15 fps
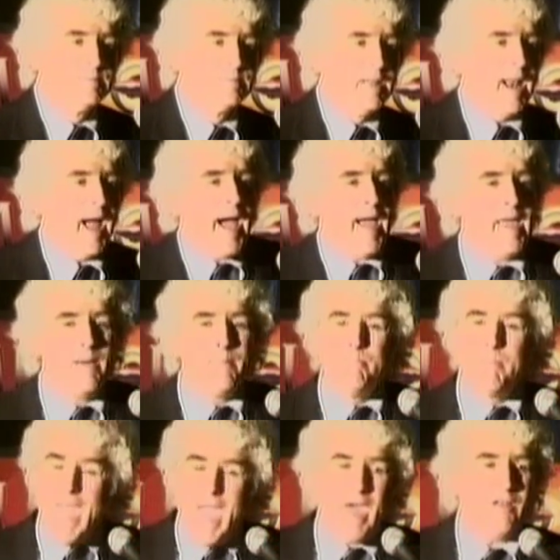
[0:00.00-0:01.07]
That I am
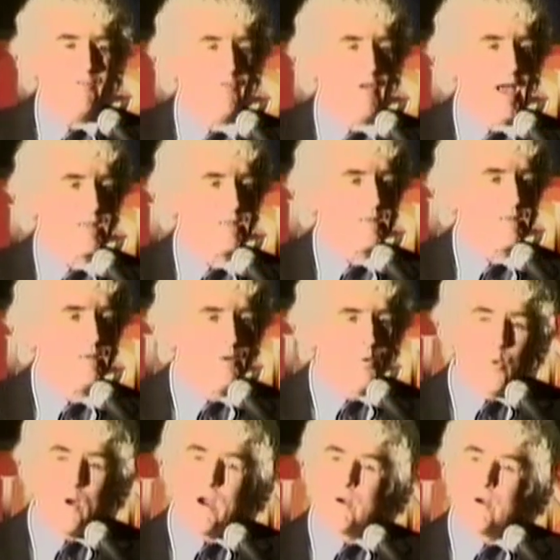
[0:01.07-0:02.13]
manifest
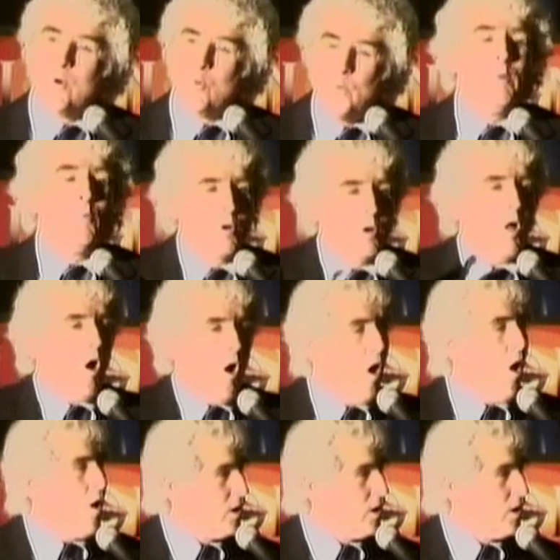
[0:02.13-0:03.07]
where we will all